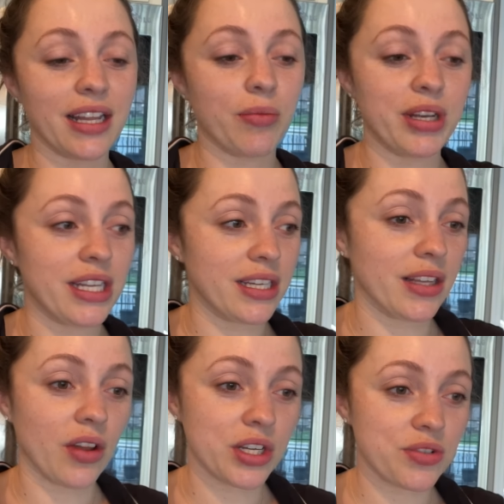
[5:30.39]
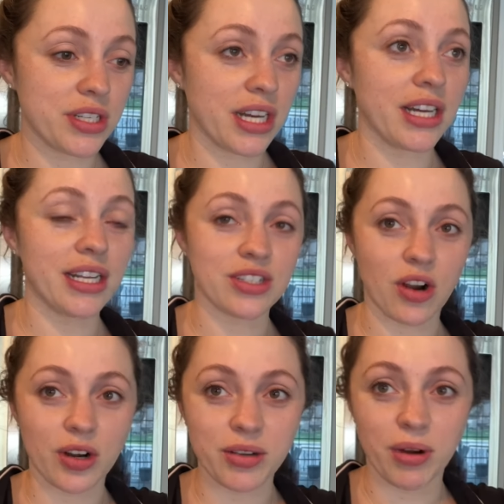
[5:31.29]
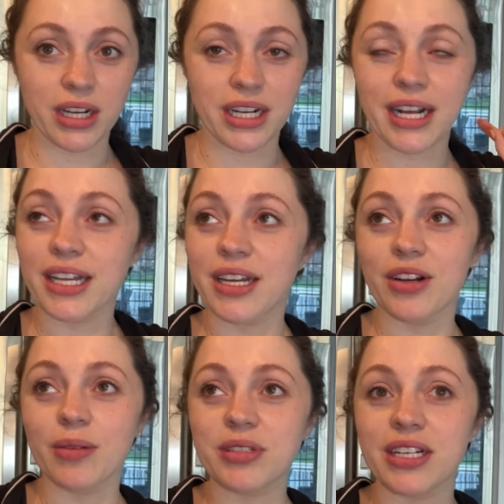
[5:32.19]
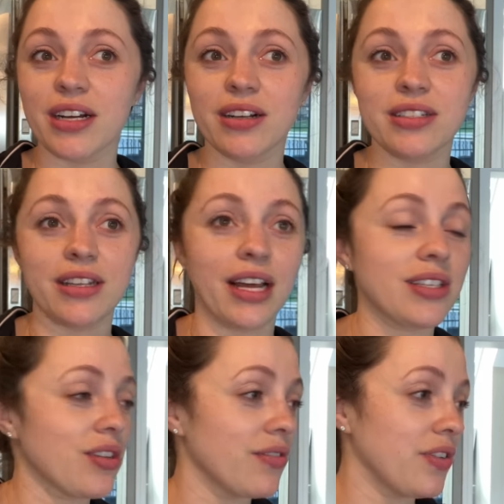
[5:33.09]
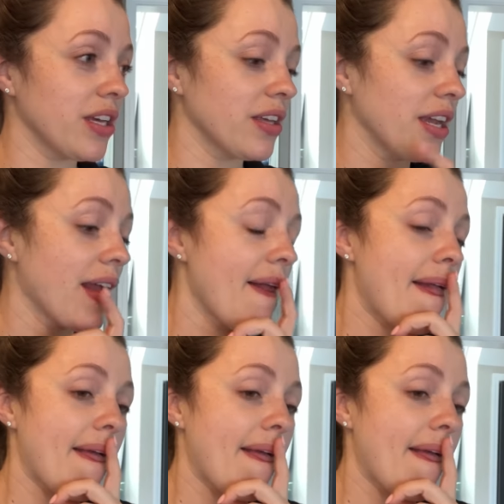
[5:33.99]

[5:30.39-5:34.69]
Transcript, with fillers: Like, we need to get laundry done. It's already running. I can hear it upstairs, and that's a good feeling.